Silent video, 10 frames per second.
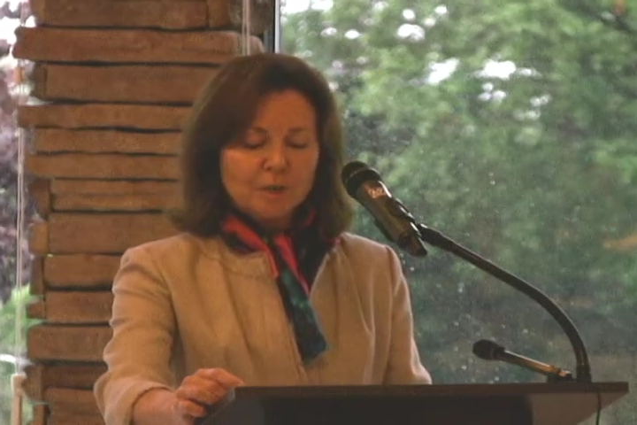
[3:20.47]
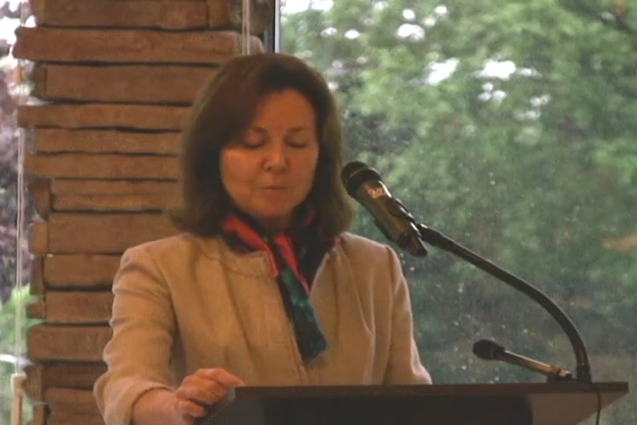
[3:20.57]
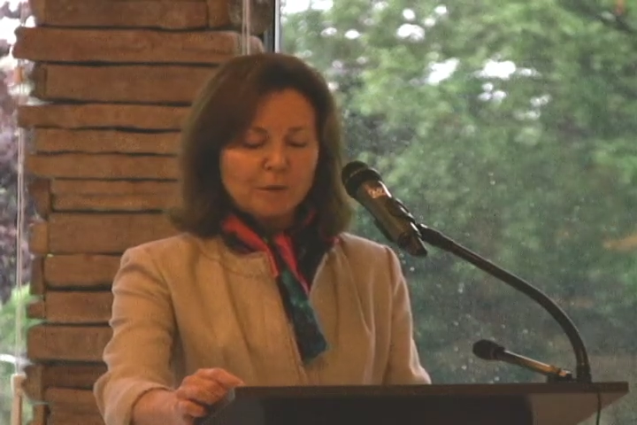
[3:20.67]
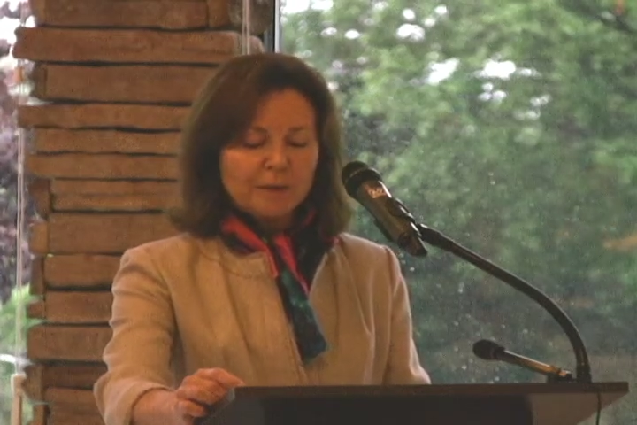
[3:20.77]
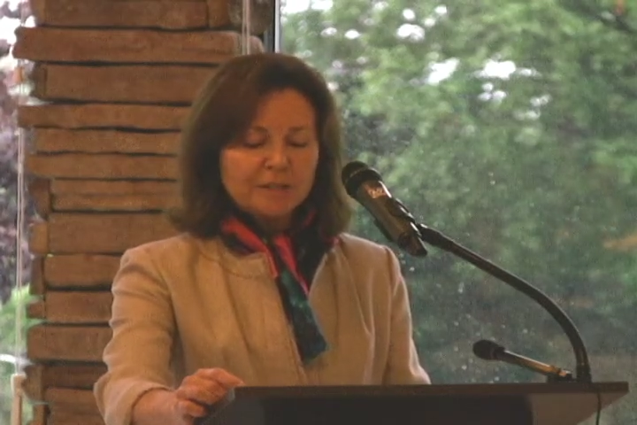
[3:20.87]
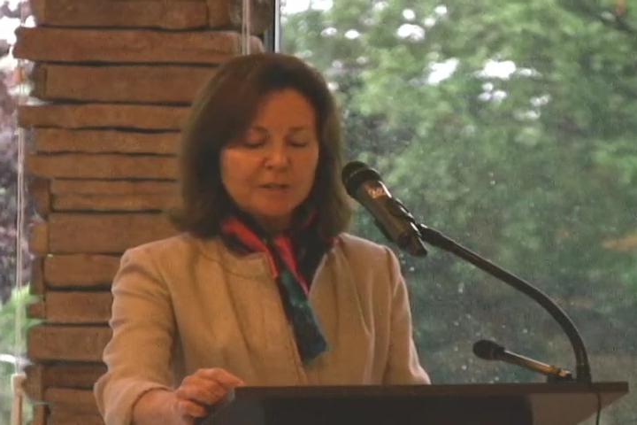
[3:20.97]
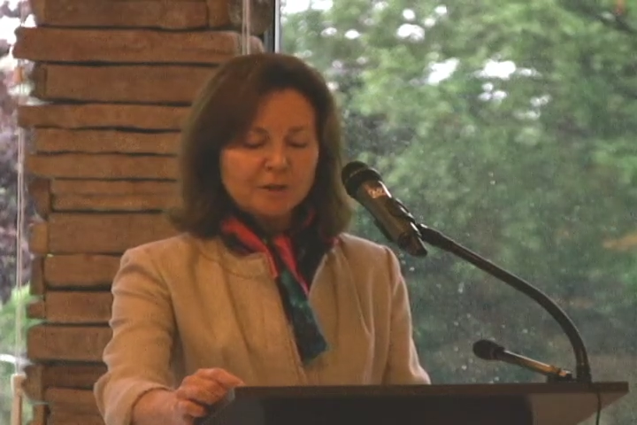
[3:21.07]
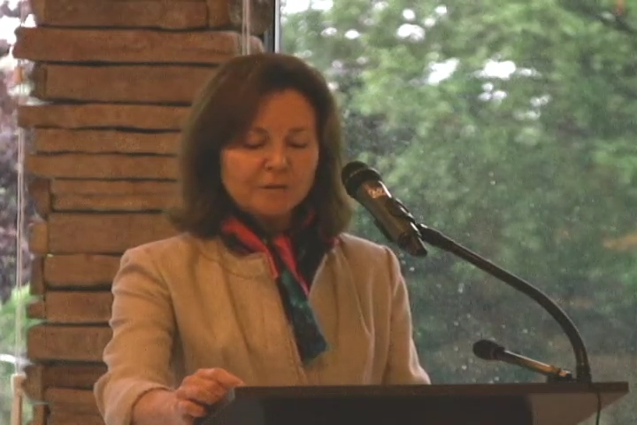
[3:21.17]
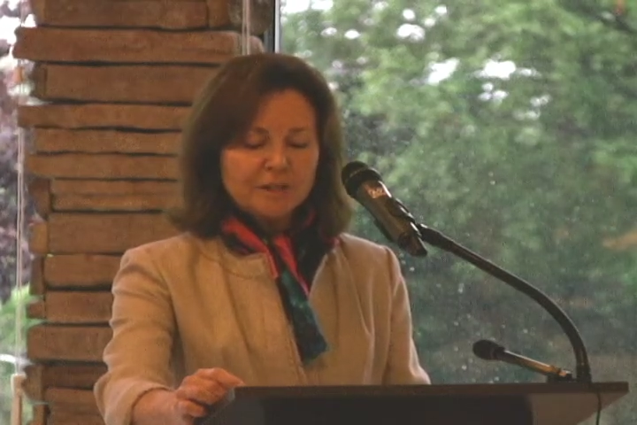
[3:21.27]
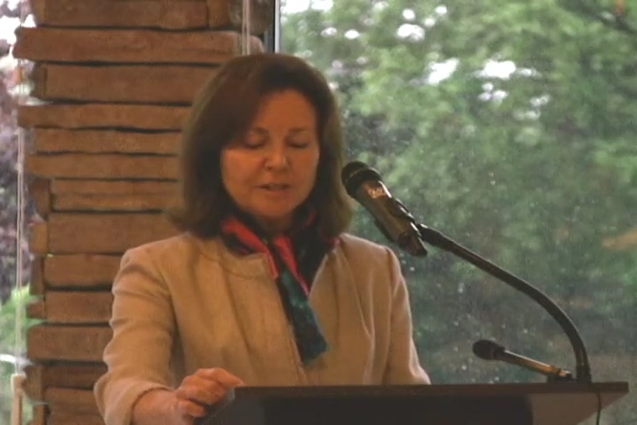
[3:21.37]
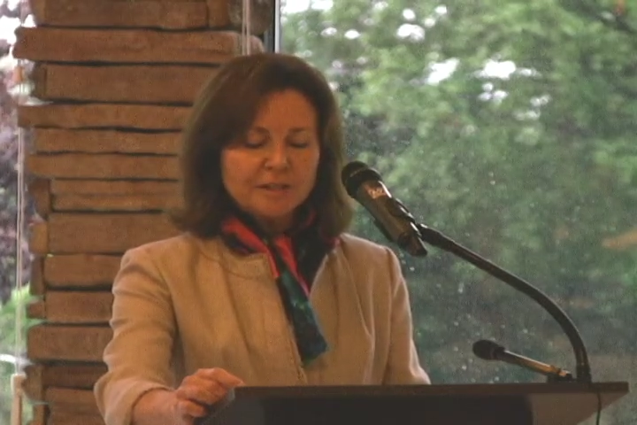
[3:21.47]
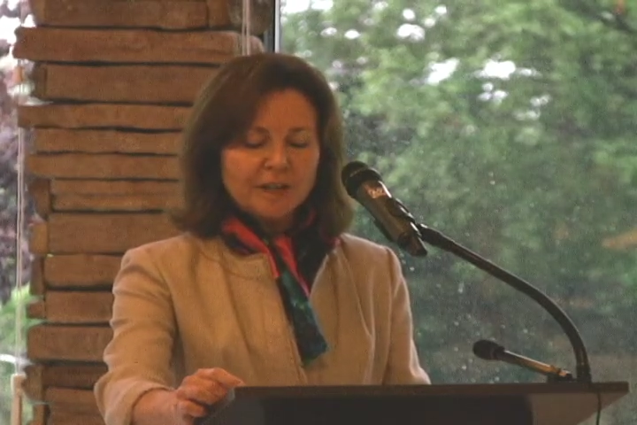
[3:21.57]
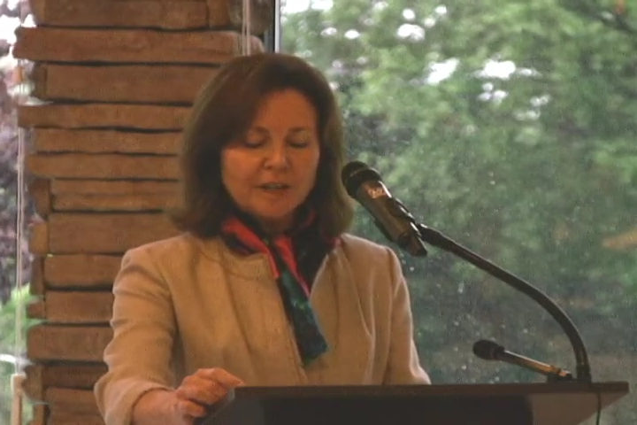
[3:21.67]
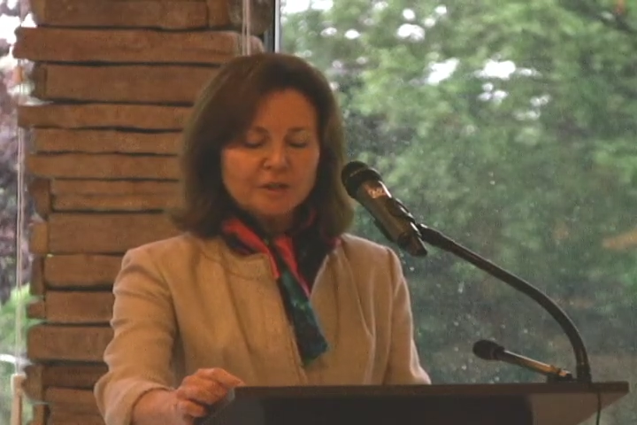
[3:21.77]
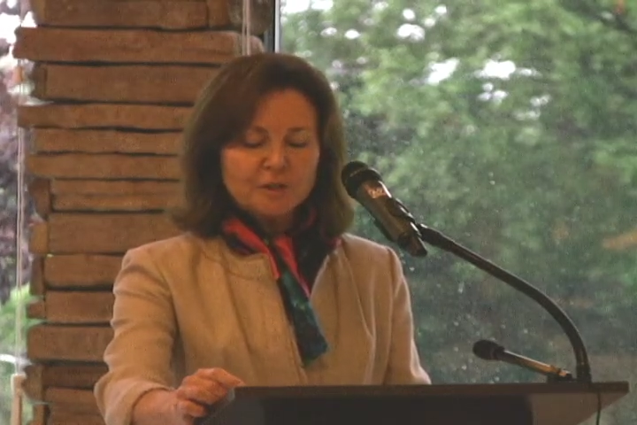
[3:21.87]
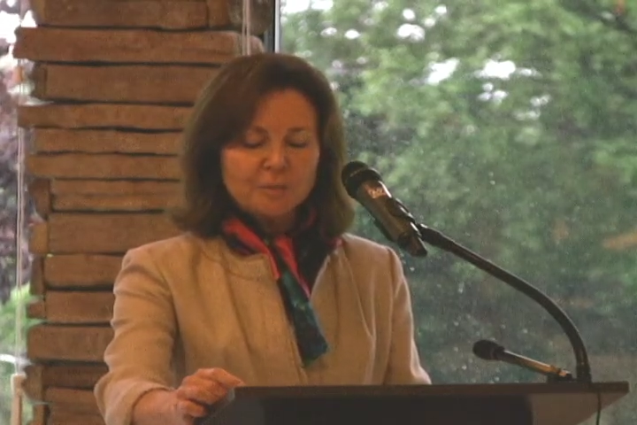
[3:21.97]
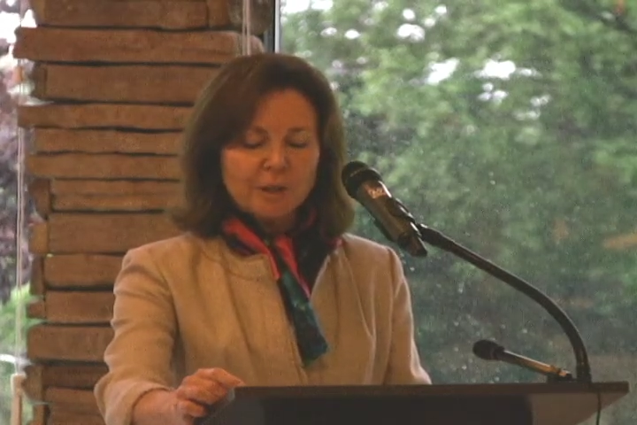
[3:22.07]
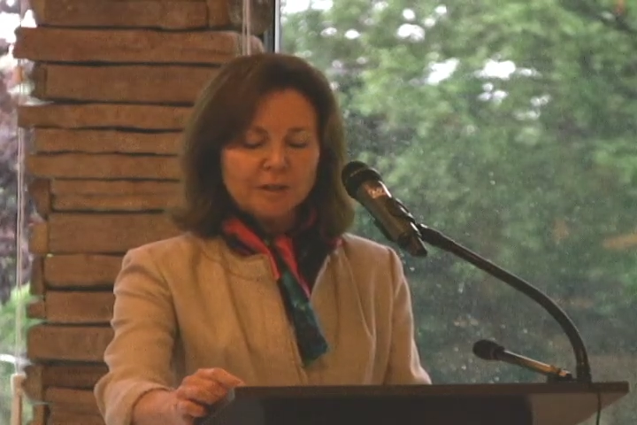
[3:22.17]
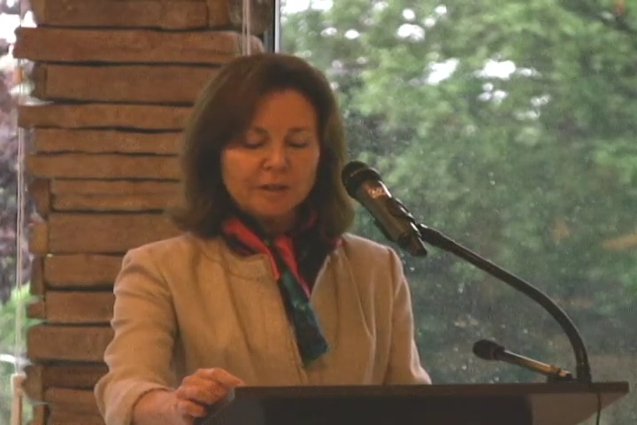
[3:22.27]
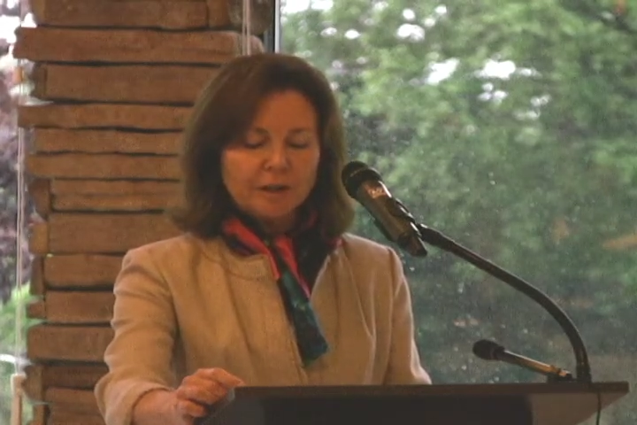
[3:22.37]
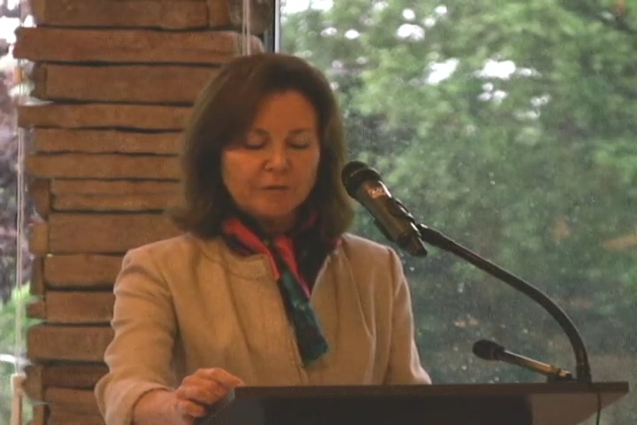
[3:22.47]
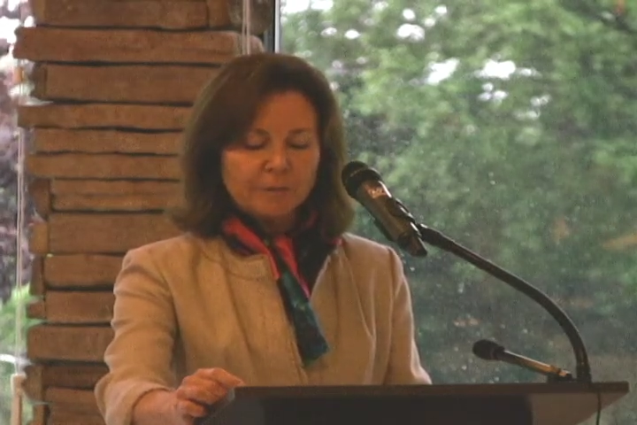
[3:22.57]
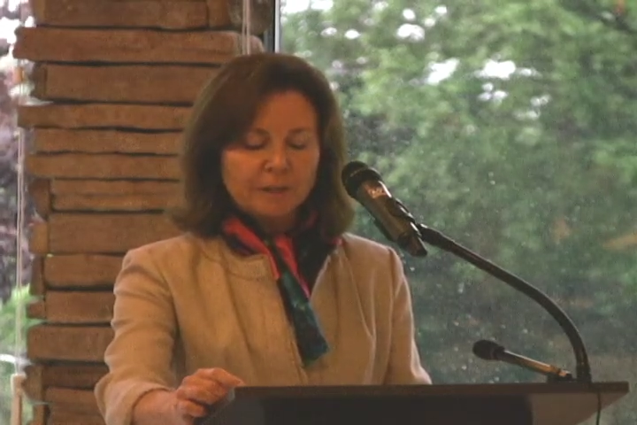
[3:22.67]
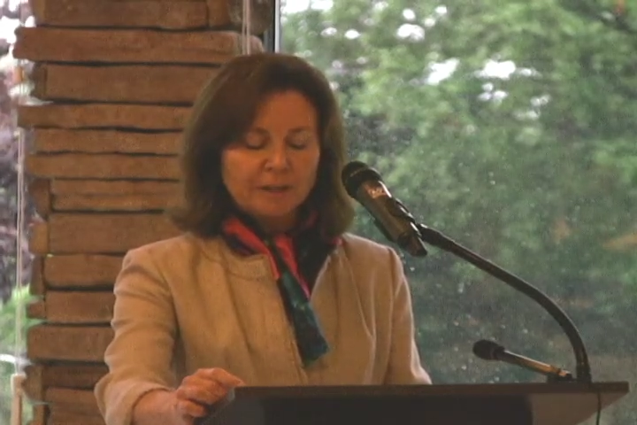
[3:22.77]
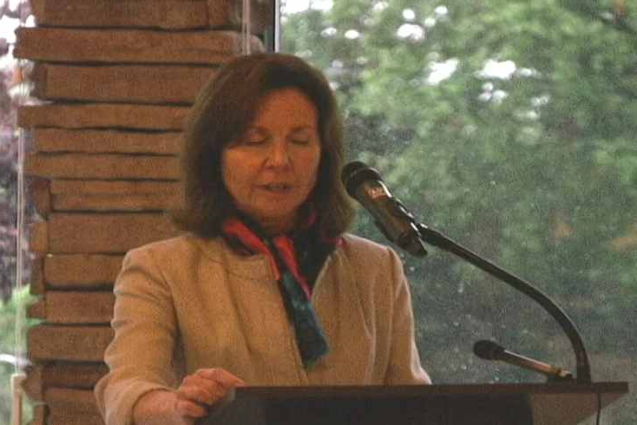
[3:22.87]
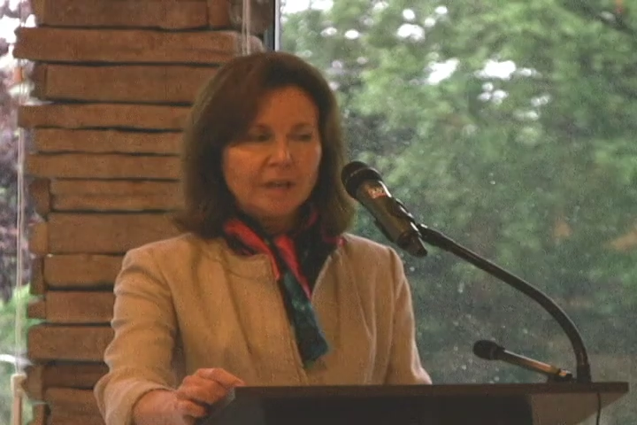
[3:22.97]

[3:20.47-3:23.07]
but my service has not just been in government.